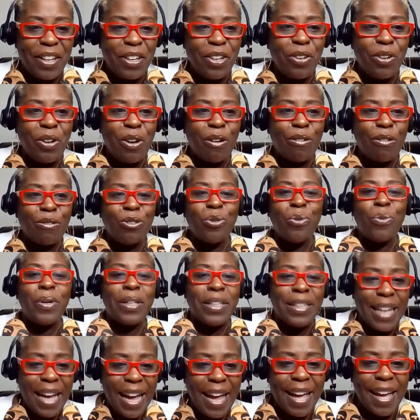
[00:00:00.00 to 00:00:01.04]
Do
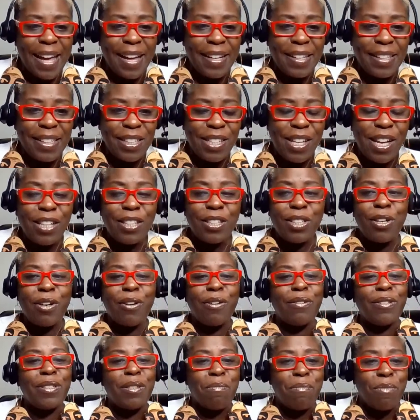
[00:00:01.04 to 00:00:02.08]
a dance,
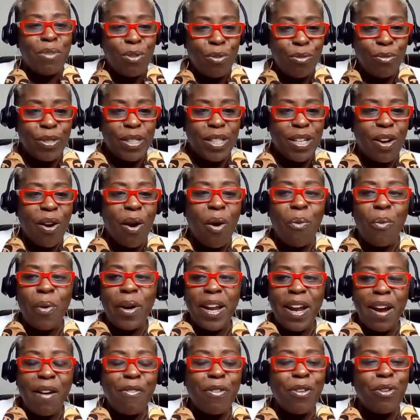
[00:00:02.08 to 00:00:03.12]
turn some music on,
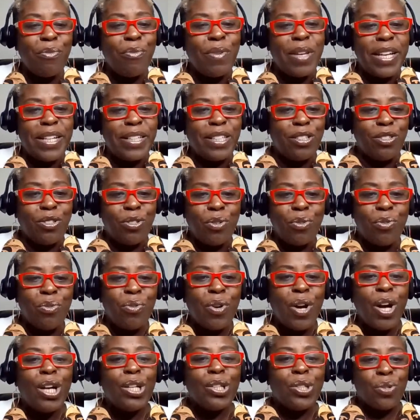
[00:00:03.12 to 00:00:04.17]
whatever you need to
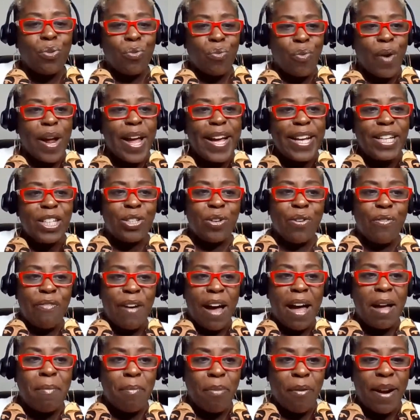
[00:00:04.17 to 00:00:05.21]
do to raise your
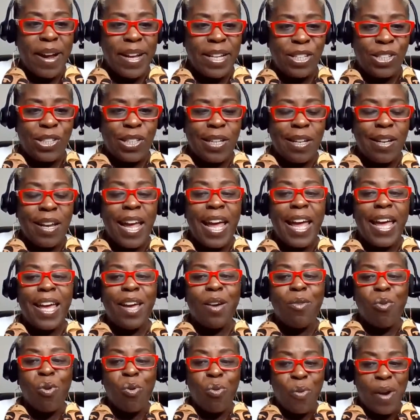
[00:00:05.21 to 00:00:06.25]
vibration,
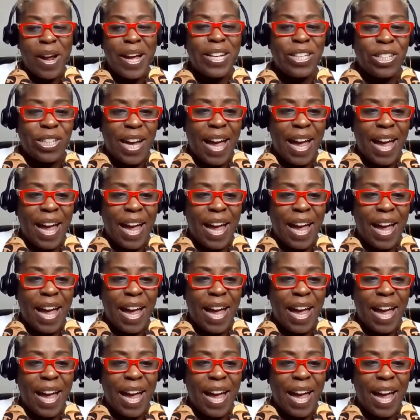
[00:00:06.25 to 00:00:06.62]
it will raise